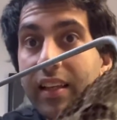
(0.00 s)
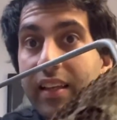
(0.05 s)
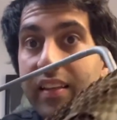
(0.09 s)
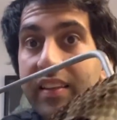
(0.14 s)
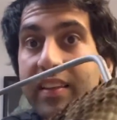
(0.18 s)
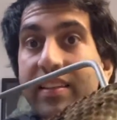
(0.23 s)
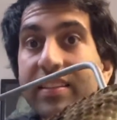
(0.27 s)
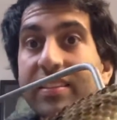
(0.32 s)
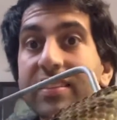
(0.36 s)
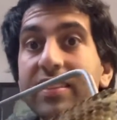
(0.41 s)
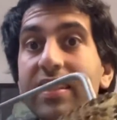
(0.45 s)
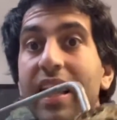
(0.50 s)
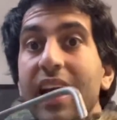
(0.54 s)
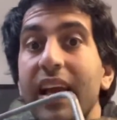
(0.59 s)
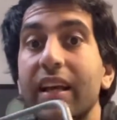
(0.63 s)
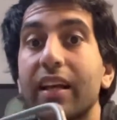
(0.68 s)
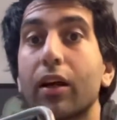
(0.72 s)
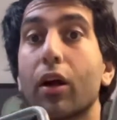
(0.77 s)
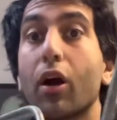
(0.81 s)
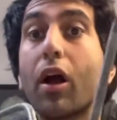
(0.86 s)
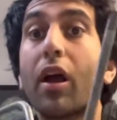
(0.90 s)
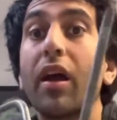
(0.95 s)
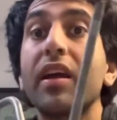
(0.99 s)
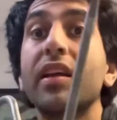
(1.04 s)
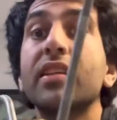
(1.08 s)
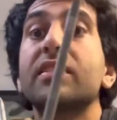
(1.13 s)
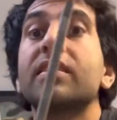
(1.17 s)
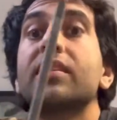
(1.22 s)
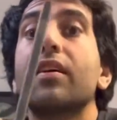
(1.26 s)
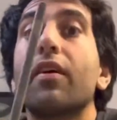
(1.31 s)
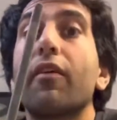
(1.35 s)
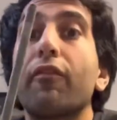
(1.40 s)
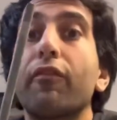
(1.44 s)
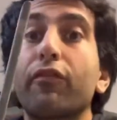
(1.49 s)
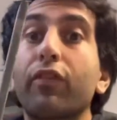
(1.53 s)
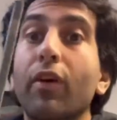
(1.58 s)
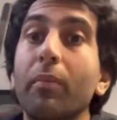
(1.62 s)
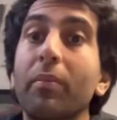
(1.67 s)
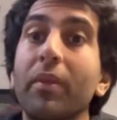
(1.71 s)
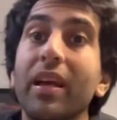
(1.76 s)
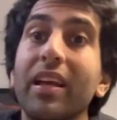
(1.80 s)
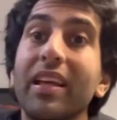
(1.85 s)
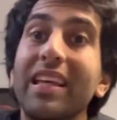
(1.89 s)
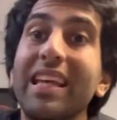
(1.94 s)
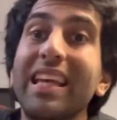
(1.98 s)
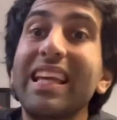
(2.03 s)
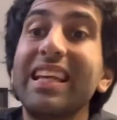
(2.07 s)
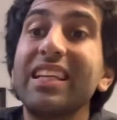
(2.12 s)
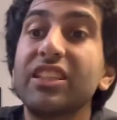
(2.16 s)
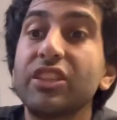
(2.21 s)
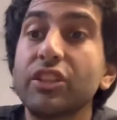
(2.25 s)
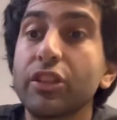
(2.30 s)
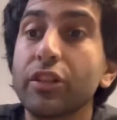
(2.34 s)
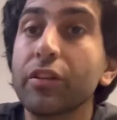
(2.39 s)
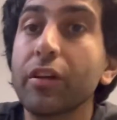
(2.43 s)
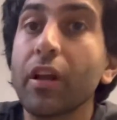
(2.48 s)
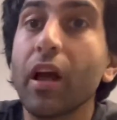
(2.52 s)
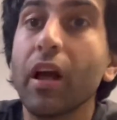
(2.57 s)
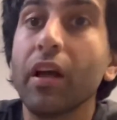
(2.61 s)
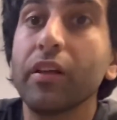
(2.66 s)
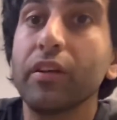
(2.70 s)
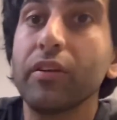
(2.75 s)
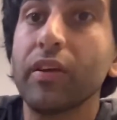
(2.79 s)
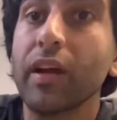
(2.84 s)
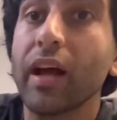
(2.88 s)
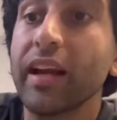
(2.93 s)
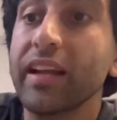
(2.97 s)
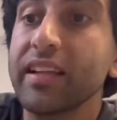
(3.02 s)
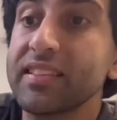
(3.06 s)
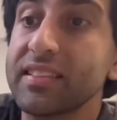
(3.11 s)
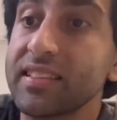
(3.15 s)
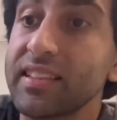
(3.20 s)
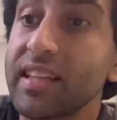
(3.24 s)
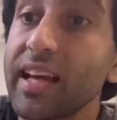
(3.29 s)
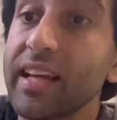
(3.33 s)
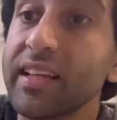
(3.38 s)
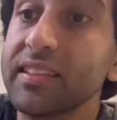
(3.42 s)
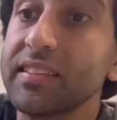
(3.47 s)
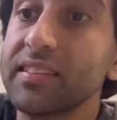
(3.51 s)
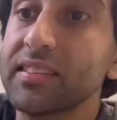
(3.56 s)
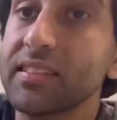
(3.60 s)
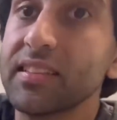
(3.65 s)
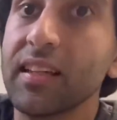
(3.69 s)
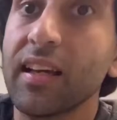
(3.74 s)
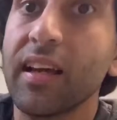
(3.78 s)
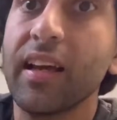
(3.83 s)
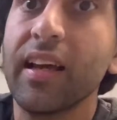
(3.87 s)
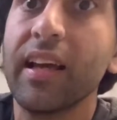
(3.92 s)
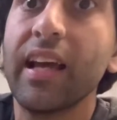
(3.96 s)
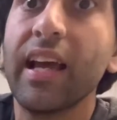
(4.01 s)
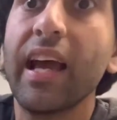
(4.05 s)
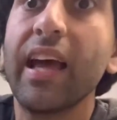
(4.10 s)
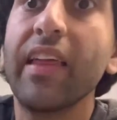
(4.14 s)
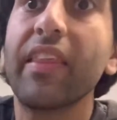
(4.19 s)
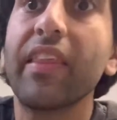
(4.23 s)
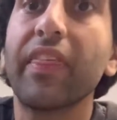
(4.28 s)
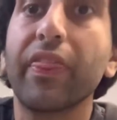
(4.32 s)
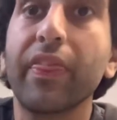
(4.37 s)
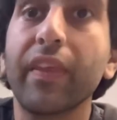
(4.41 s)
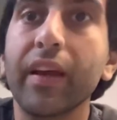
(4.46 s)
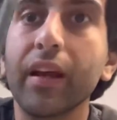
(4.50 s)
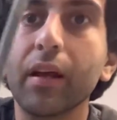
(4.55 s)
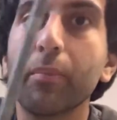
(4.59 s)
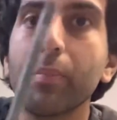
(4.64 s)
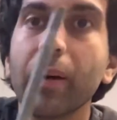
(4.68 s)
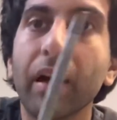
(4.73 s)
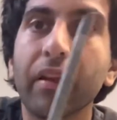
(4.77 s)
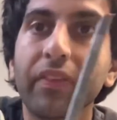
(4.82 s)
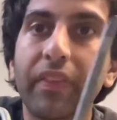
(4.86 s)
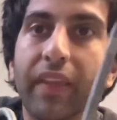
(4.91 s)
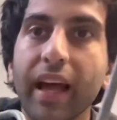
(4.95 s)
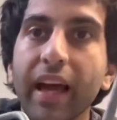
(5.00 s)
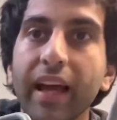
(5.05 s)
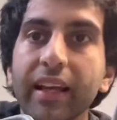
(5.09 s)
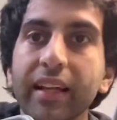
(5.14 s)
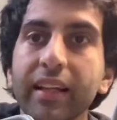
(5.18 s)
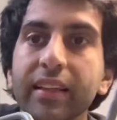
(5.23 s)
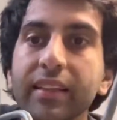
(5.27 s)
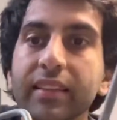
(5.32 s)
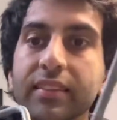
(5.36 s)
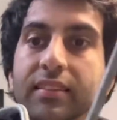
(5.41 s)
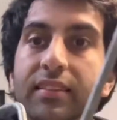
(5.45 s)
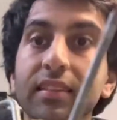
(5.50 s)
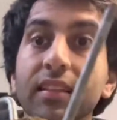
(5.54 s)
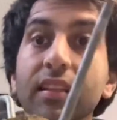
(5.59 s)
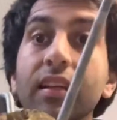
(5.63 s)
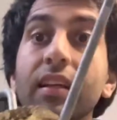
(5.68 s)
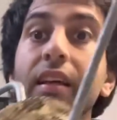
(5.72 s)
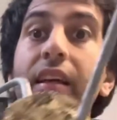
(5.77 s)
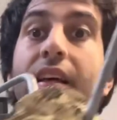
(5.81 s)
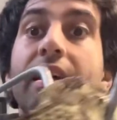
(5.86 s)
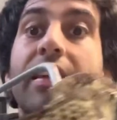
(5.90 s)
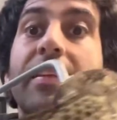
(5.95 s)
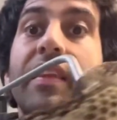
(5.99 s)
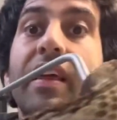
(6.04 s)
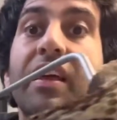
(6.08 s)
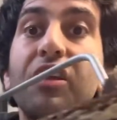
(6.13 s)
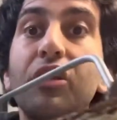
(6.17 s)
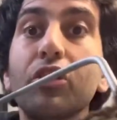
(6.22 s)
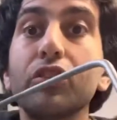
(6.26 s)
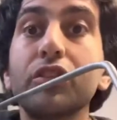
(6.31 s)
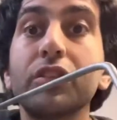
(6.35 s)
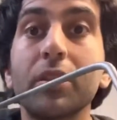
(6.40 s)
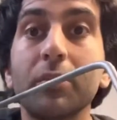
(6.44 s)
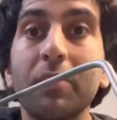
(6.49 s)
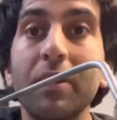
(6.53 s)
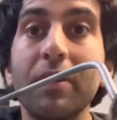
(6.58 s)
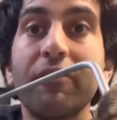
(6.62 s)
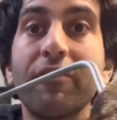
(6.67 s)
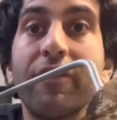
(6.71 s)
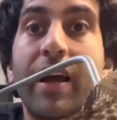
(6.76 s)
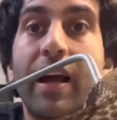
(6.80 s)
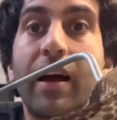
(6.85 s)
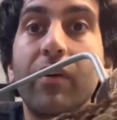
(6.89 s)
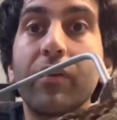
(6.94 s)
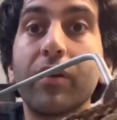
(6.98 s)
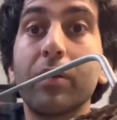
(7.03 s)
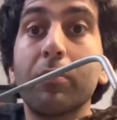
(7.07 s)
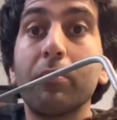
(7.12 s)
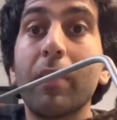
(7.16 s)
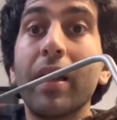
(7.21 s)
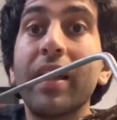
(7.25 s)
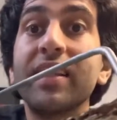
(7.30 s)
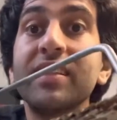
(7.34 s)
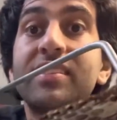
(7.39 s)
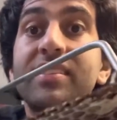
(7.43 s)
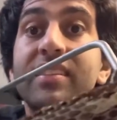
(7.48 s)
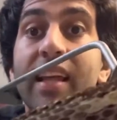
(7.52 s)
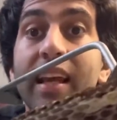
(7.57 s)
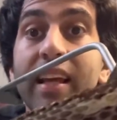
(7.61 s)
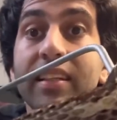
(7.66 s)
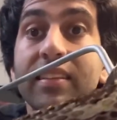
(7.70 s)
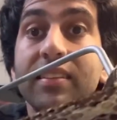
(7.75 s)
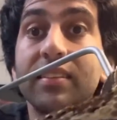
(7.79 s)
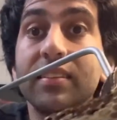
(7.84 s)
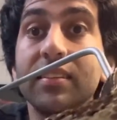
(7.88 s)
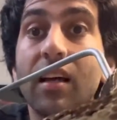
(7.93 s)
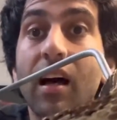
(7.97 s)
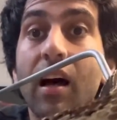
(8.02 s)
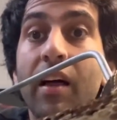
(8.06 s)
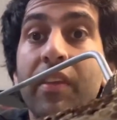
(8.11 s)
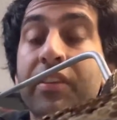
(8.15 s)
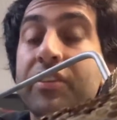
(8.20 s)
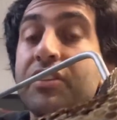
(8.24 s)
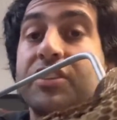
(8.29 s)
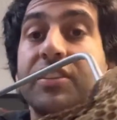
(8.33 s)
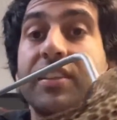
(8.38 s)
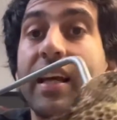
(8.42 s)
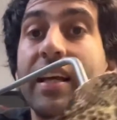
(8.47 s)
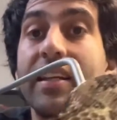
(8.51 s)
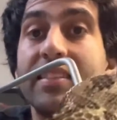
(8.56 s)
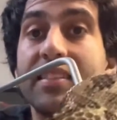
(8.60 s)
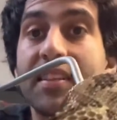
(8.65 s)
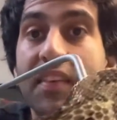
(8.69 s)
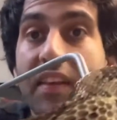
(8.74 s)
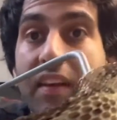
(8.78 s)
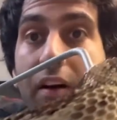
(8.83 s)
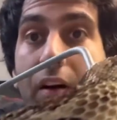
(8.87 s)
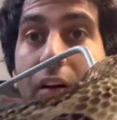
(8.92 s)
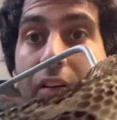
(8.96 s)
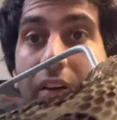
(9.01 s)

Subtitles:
This snake is from the eastern United States, and the thing about that is they used to be found in many states, other states than they are